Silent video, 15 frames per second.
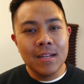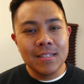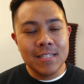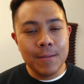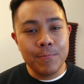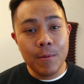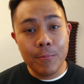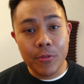
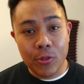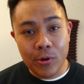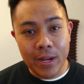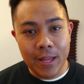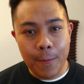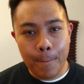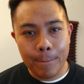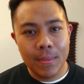Tip number
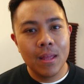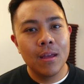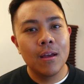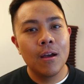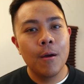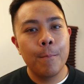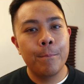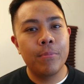3,
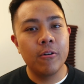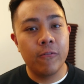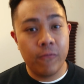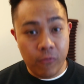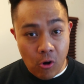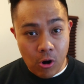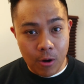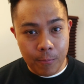
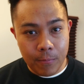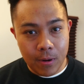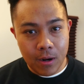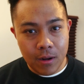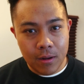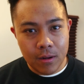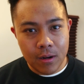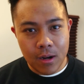perform,
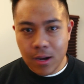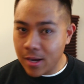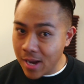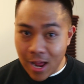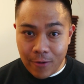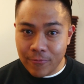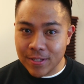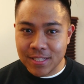
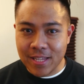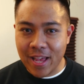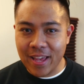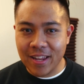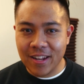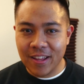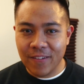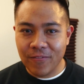not
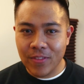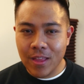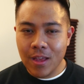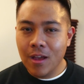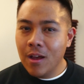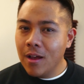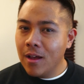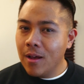recite.
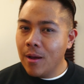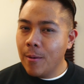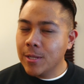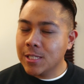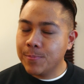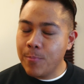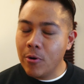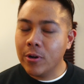
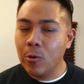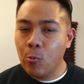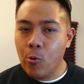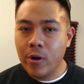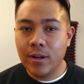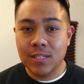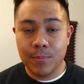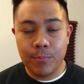Spoken
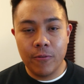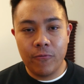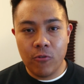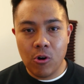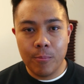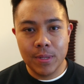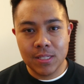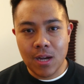word is a
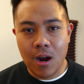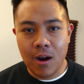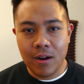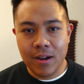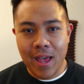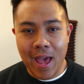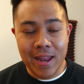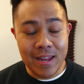performance
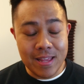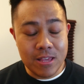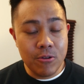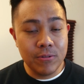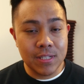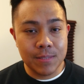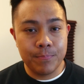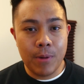art, and it
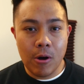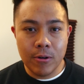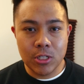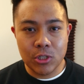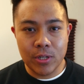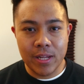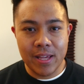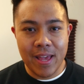uses
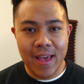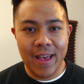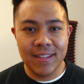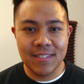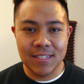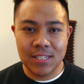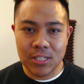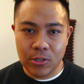poetry
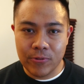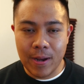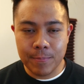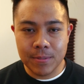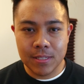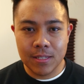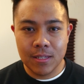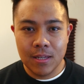as a
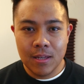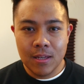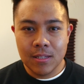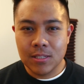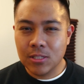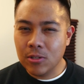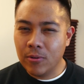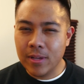script.
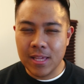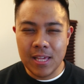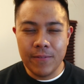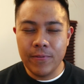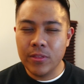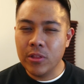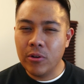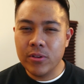So
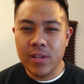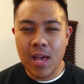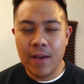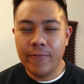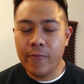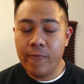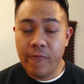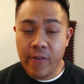even though you
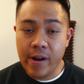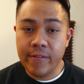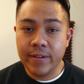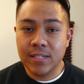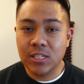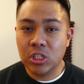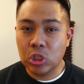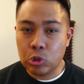have a very
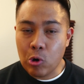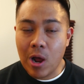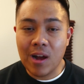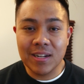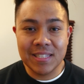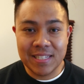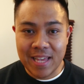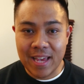
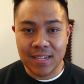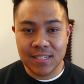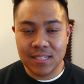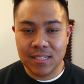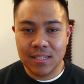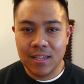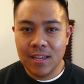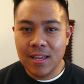strong
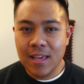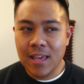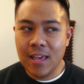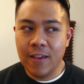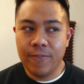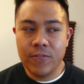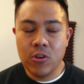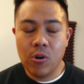text,
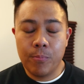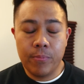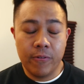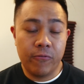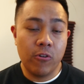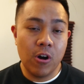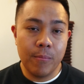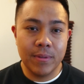if your
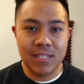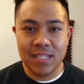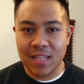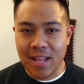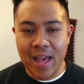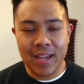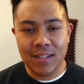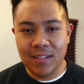performance is
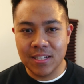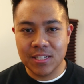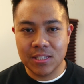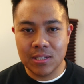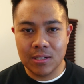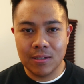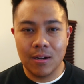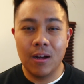
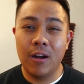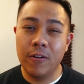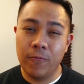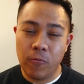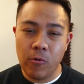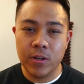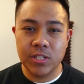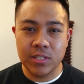lackluster,
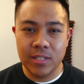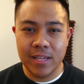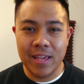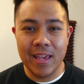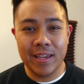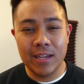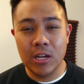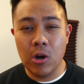unfortunately,
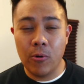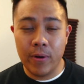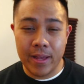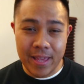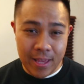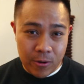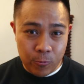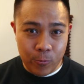it can go
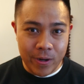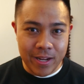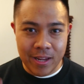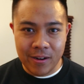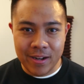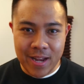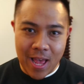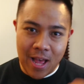in one
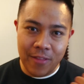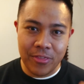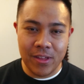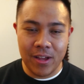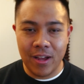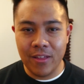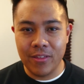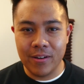ear and out
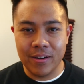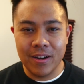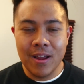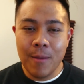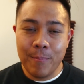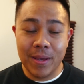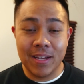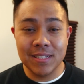the other,
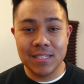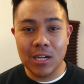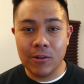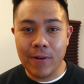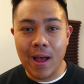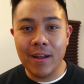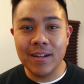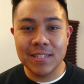because the
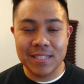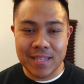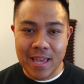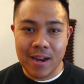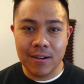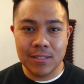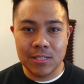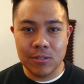crowd is
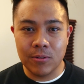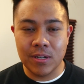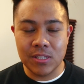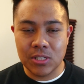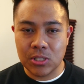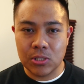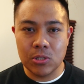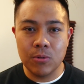there to
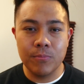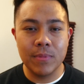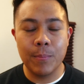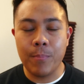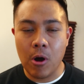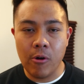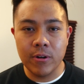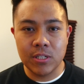consume the
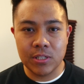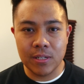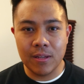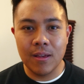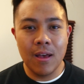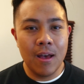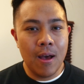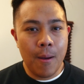poetry
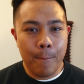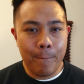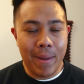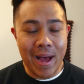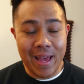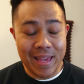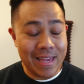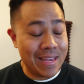
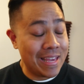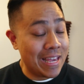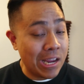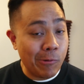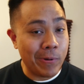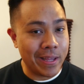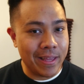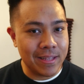by
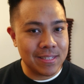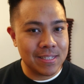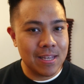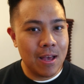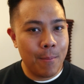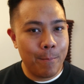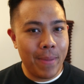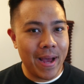hearing it,
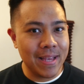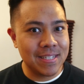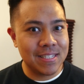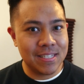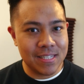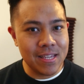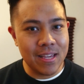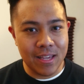by
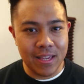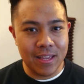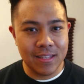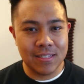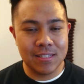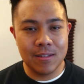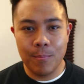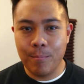seeing
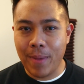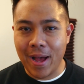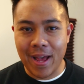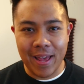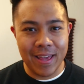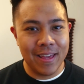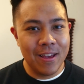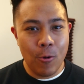it,
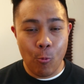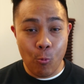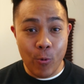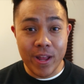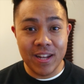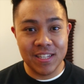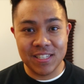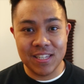by
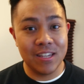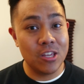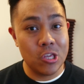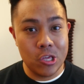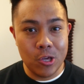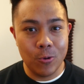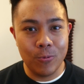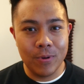witnessing
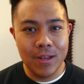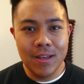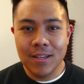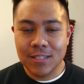you.